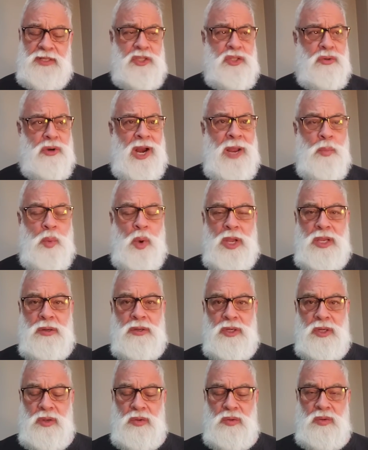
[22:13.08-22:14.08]
Describe what
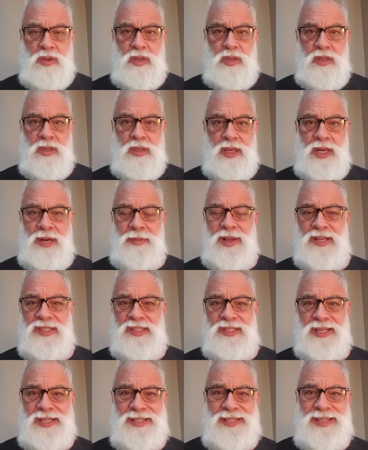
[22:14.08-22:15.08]
you do in
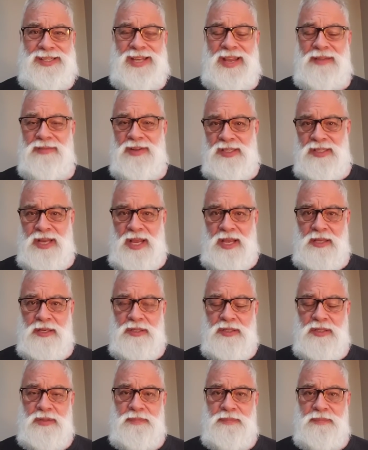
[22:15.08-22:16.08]
about 6 to 7
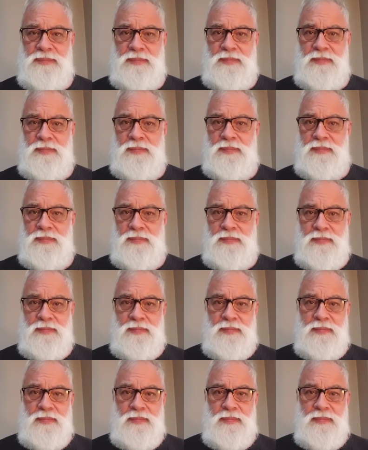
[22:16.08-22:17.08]
seconds.
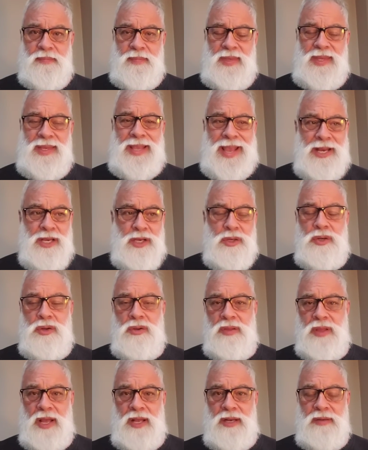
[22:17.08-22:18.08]
Can you
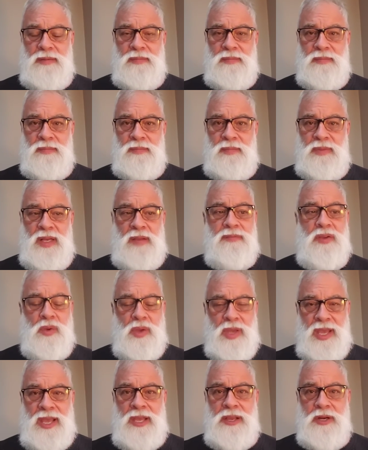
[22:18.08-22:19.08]
do that? If
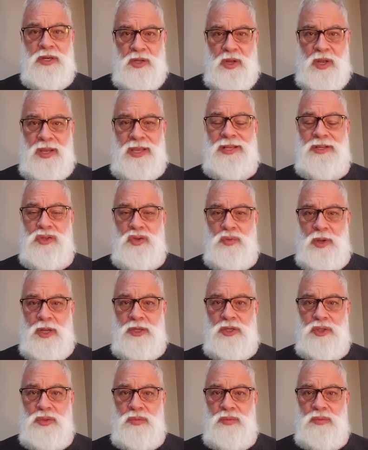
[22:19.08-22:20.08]
you can't, you're talking too
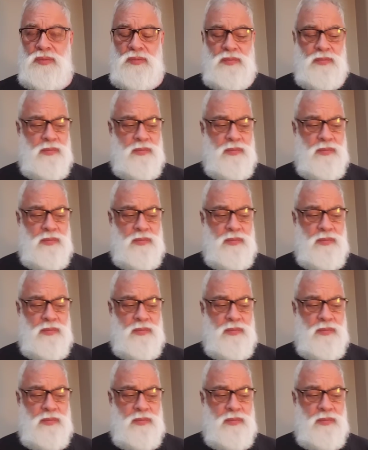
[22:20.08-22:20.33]
much.